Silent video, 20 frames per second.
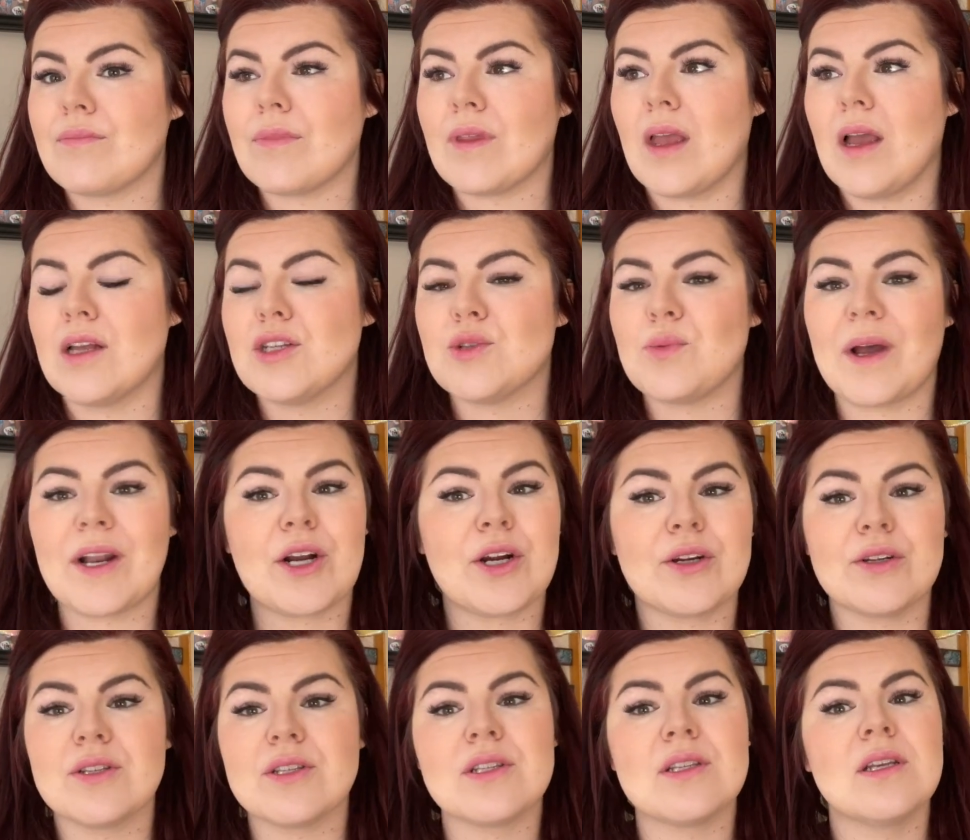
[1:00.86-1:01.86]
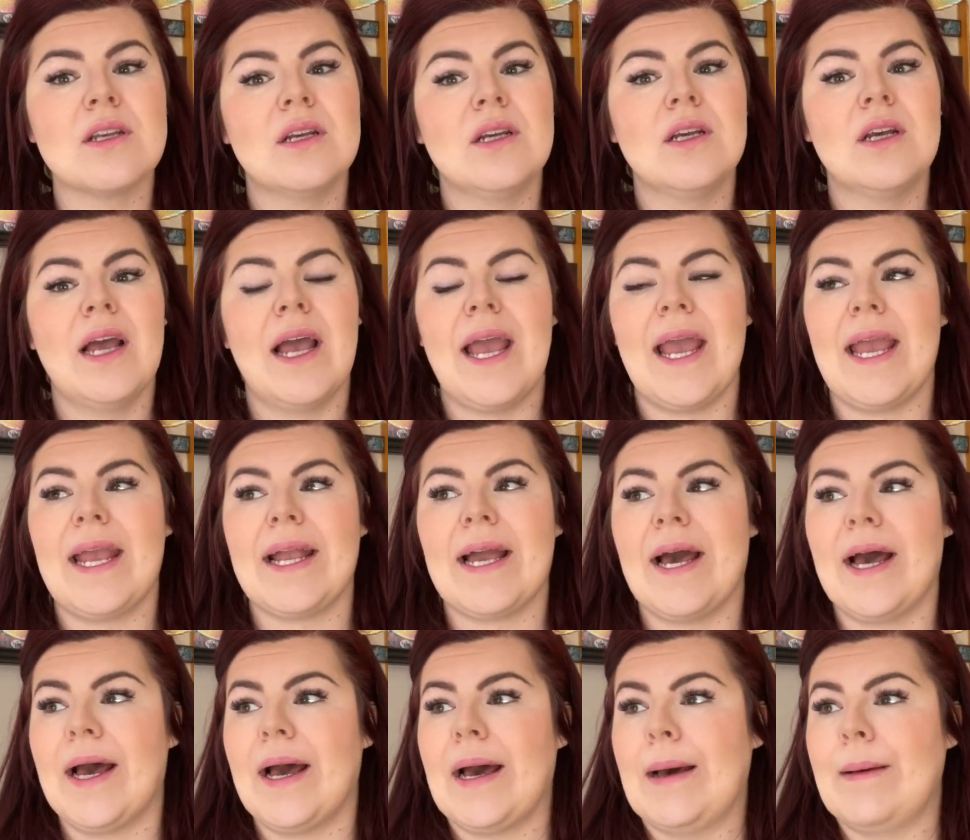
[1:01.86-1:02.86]
sweaters, hang
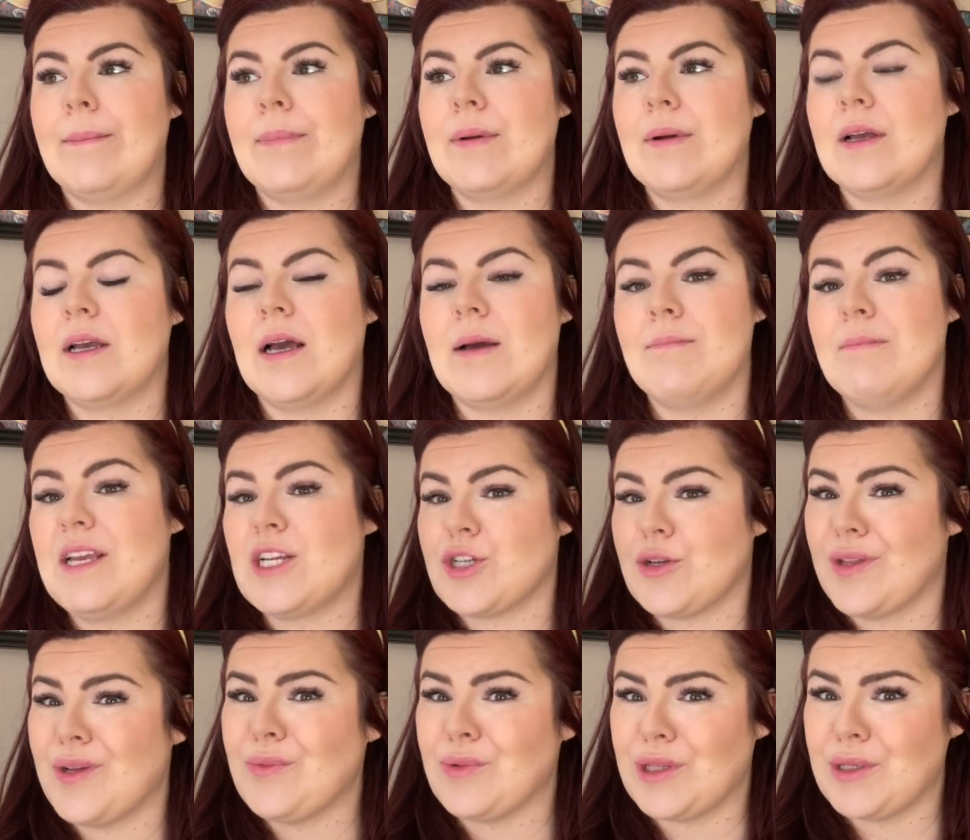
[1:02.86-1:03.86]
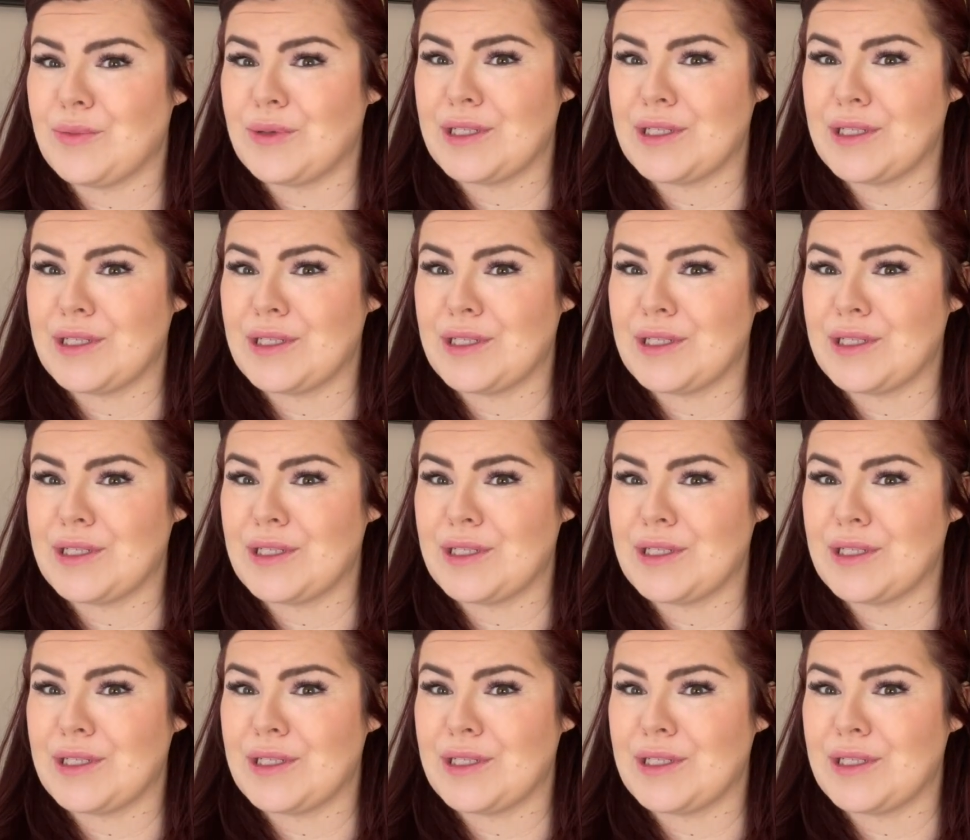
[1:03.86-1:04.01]
up, make sure they're really